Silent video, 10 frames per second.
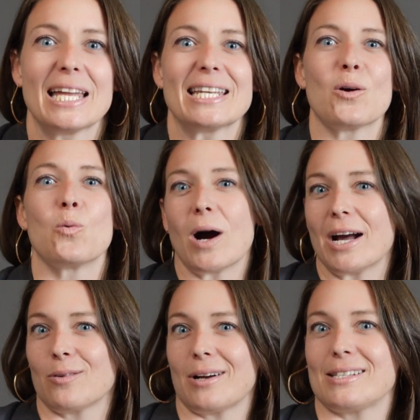Now, why
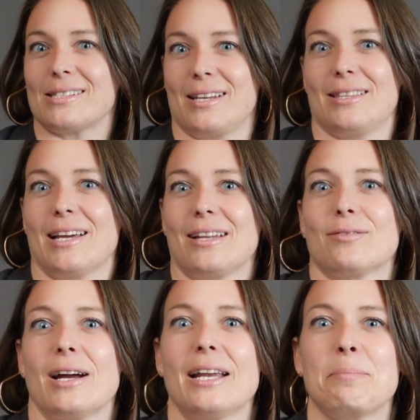do I say that,
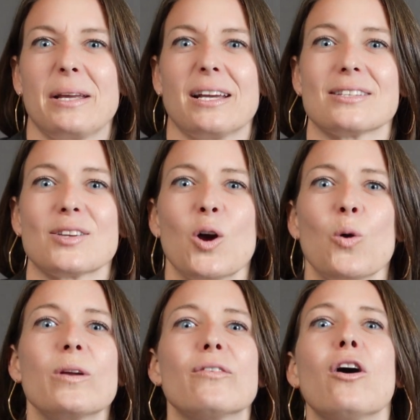right? Because
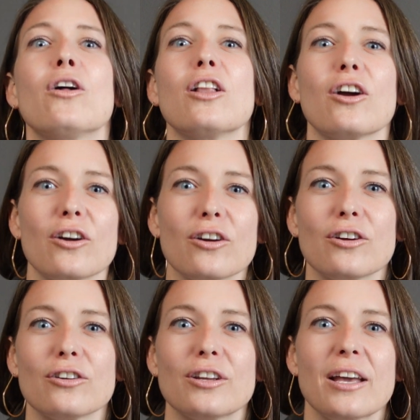we've all
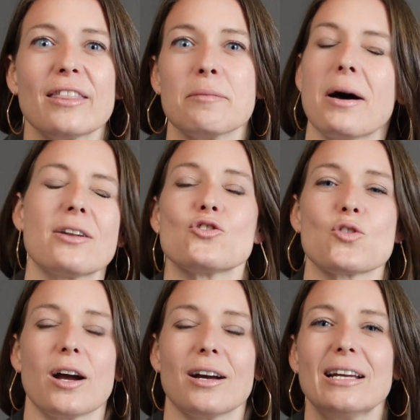heard the
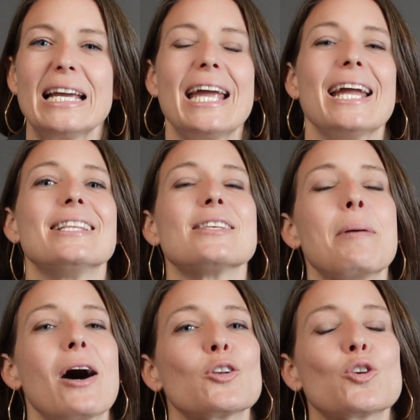mantra, it's
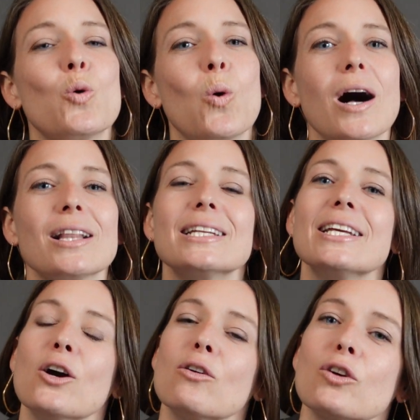about
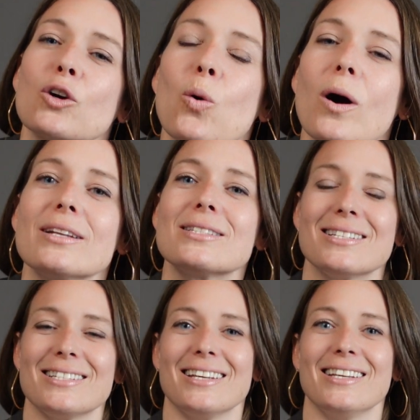quality over
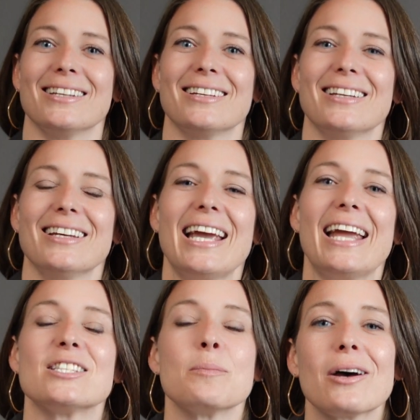quantity.
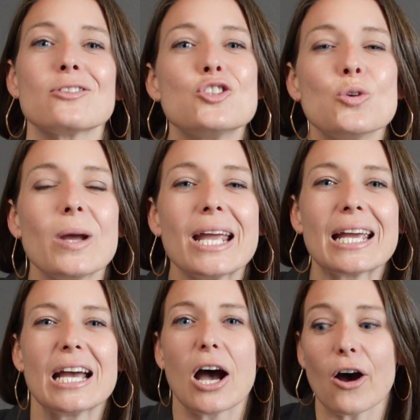It's about
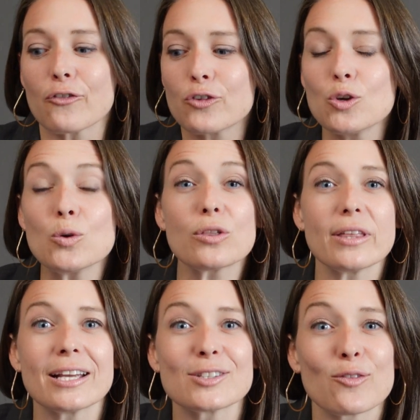doing a few
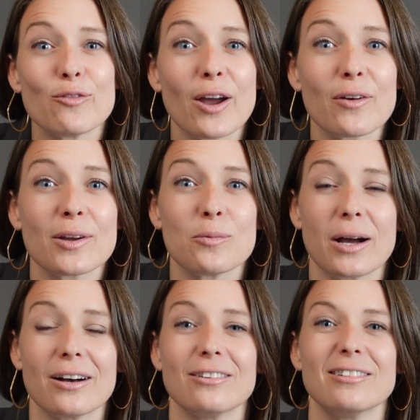things very
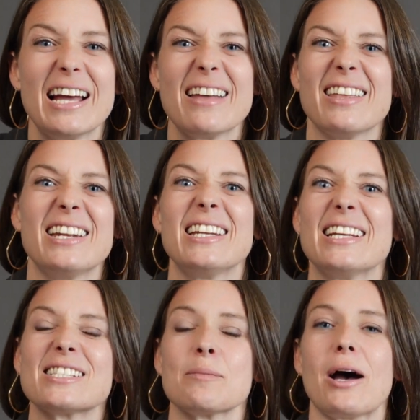well than it
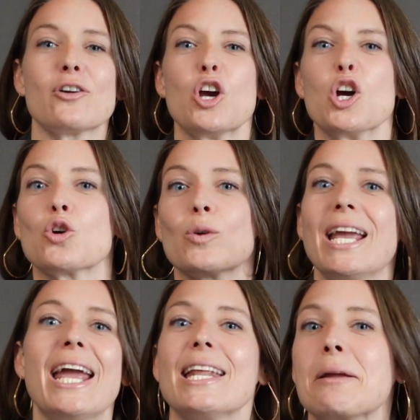is about
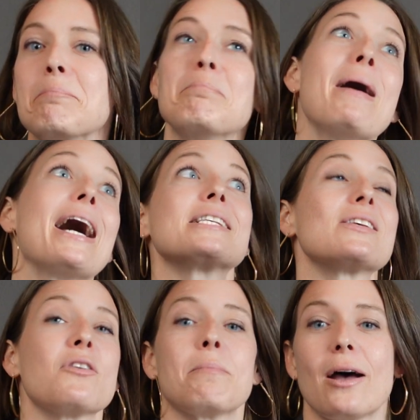creating
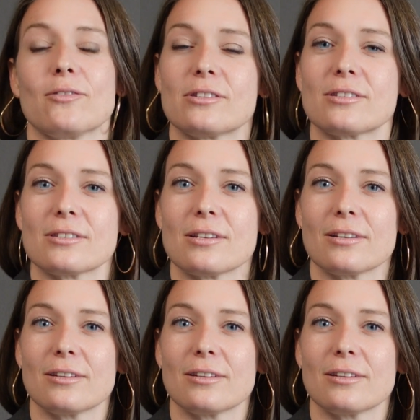massive amounts.